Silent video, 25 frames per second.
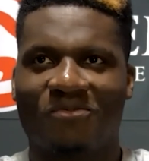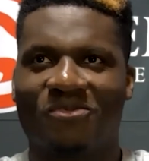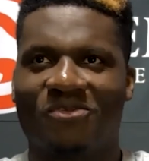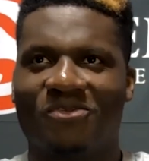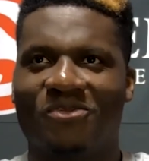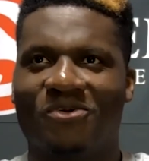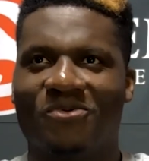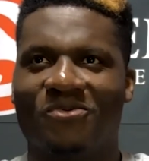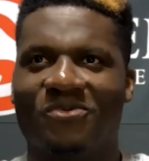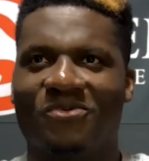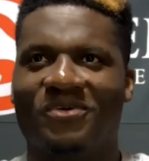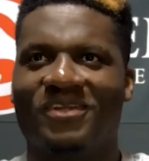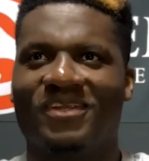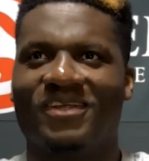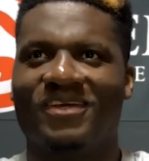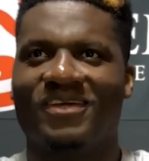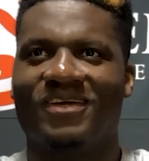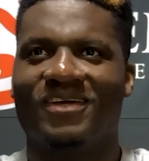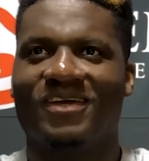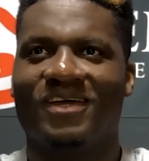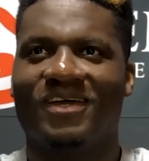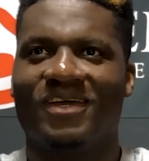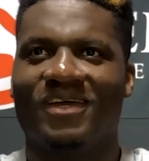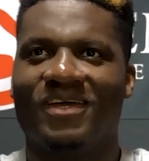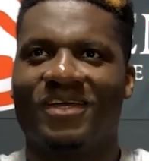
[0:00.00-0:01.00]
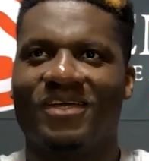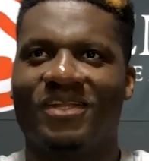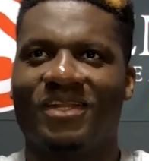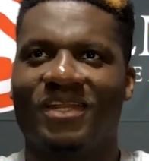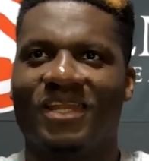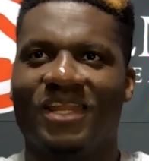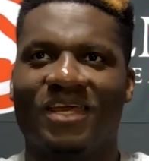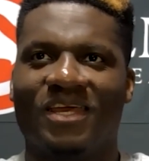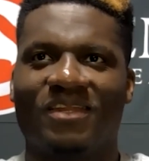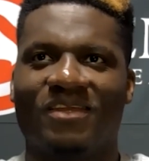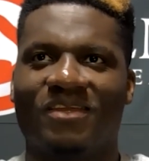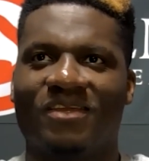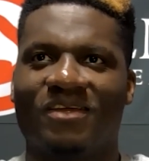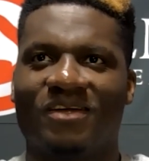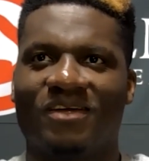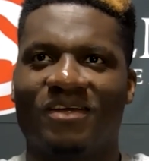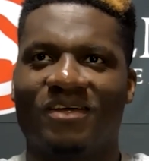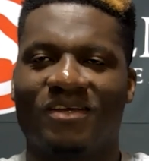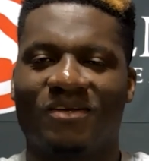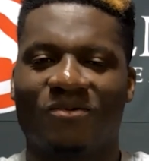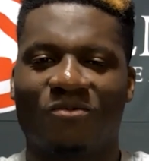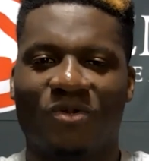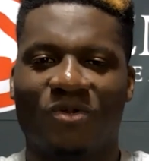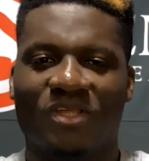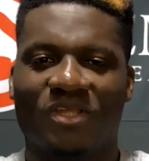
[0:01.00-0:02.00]
You don't want to
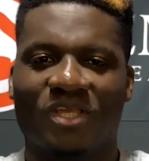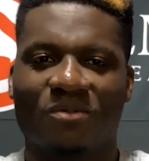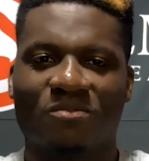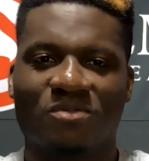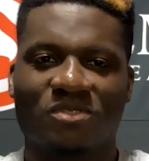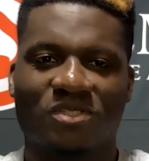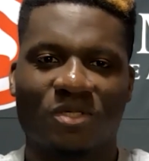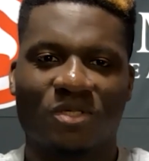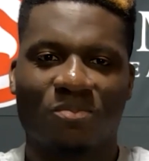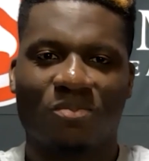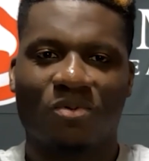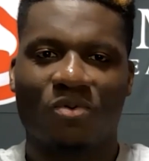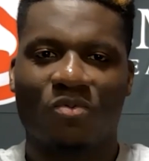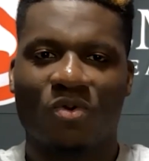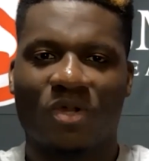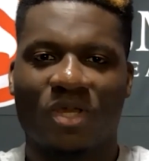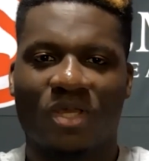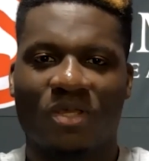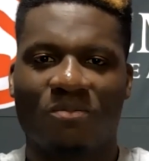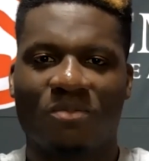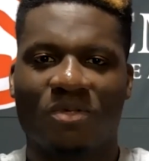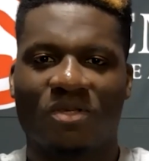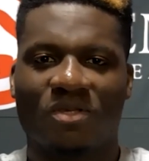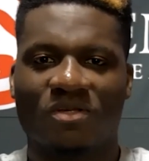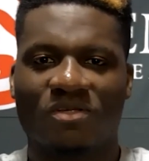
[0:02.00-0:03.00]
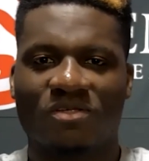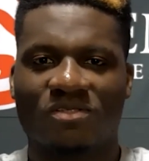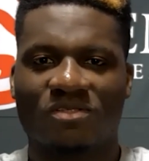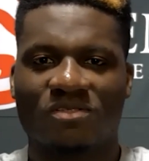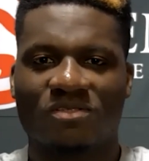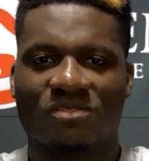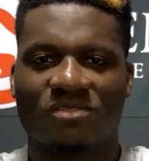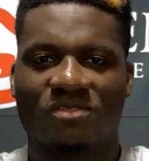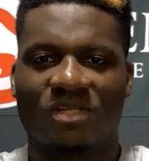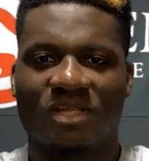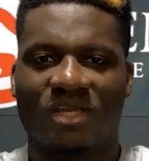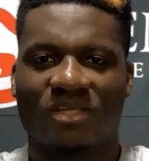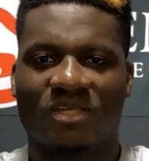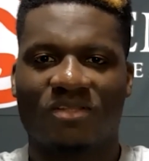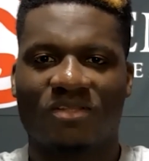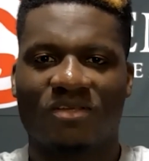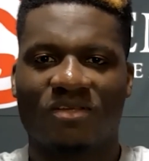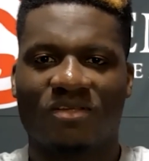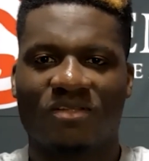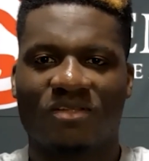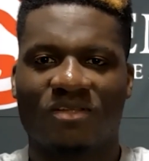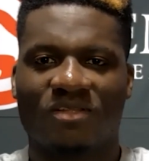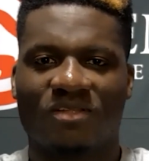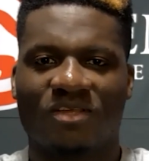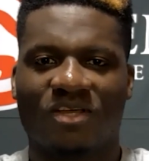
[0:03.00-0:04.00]
let one game slip away, because like
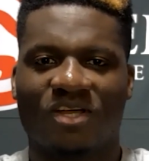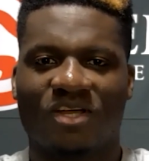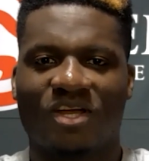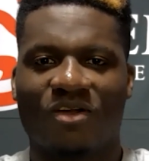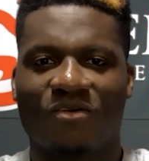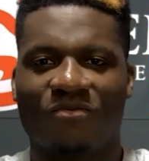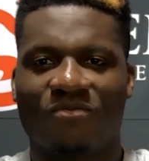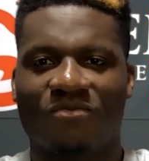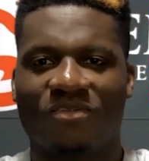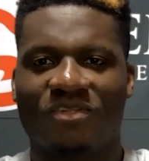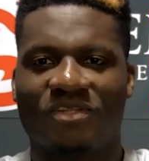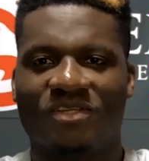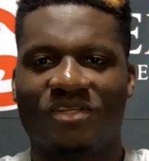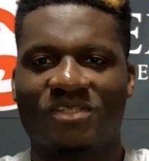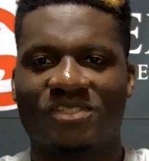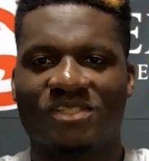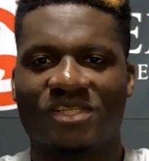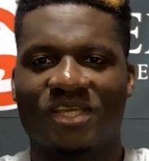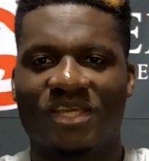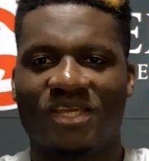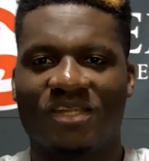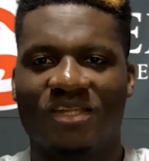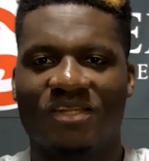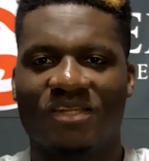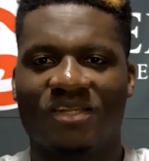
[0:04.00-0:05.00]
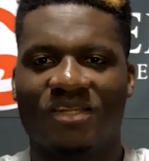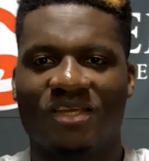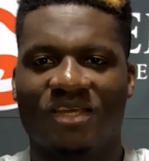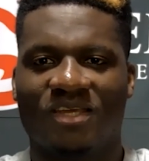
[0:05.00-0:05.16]
the confidence can.